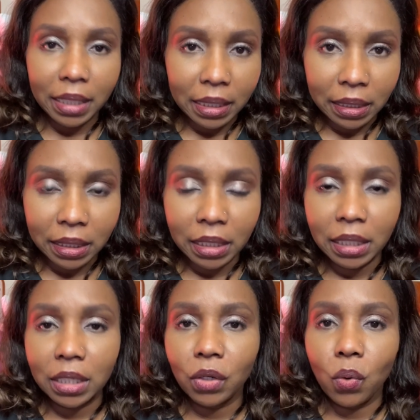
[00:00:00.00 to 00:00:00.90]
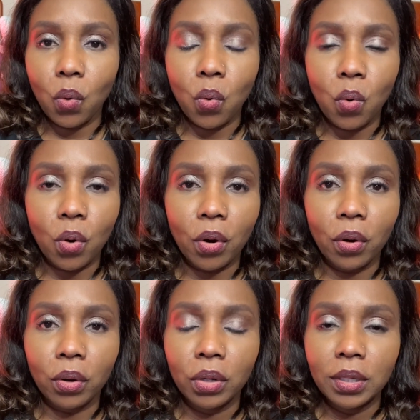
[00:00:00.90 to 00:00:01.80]
a link
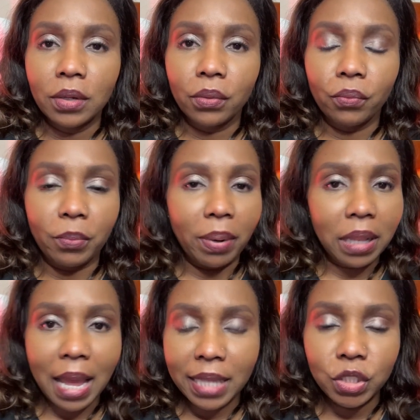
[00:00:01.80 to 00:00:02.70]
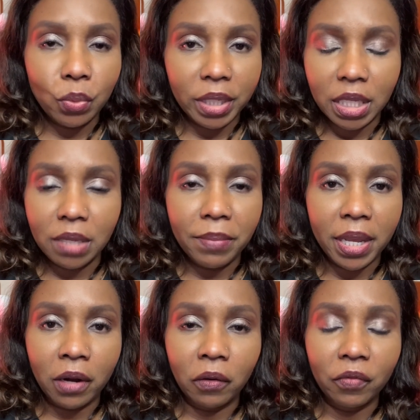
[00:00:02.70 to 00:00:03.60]
or reply to an
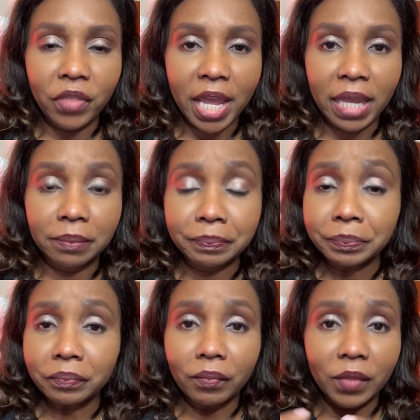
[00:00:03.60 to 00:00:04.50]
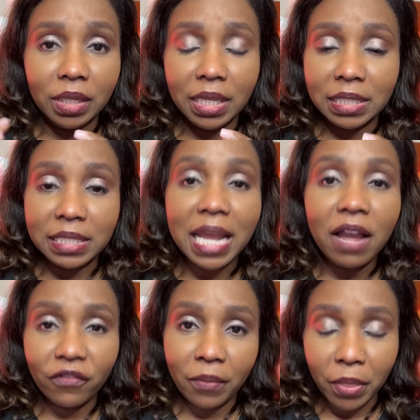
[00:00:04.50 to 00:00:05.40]
email that is not
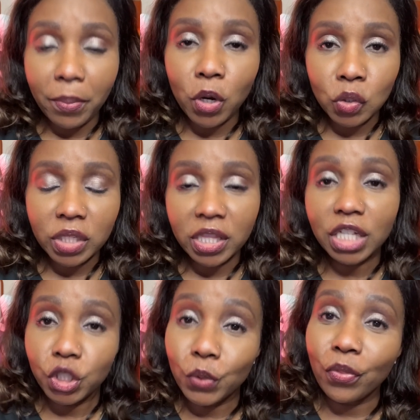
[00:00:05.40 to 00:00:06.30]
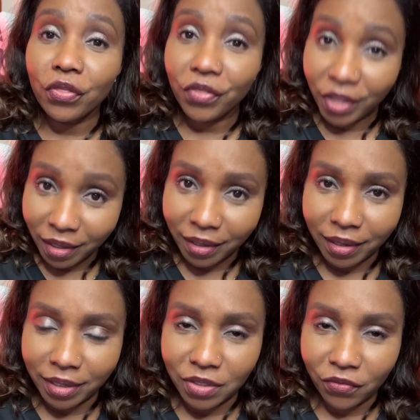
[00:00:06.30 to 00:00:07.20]
from the person that you think
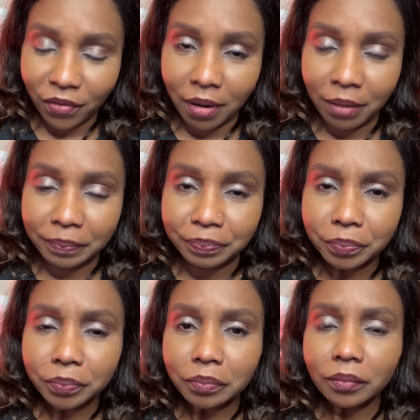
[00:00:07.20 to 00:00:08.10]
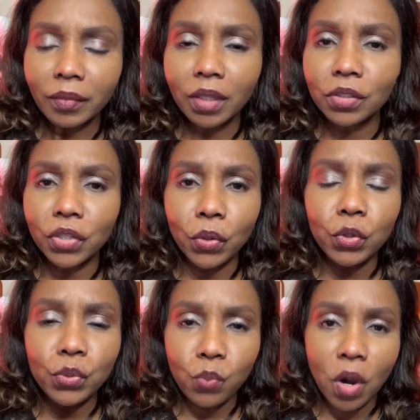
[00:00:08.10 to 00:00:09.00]
it's from. So
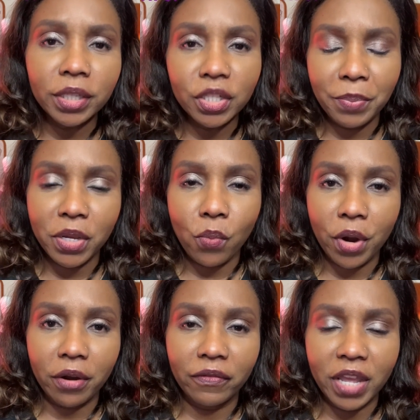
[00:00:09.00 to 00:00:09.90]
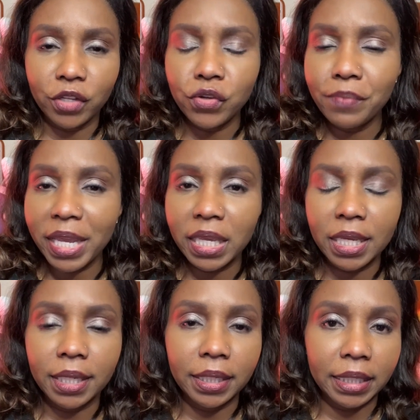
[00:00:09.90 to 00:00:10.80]
you want to be aware of that. You may
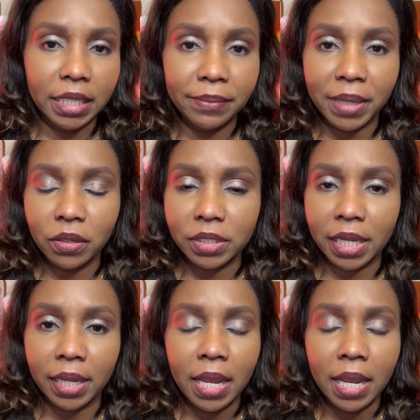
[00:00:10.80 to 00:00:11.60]
get an email saying,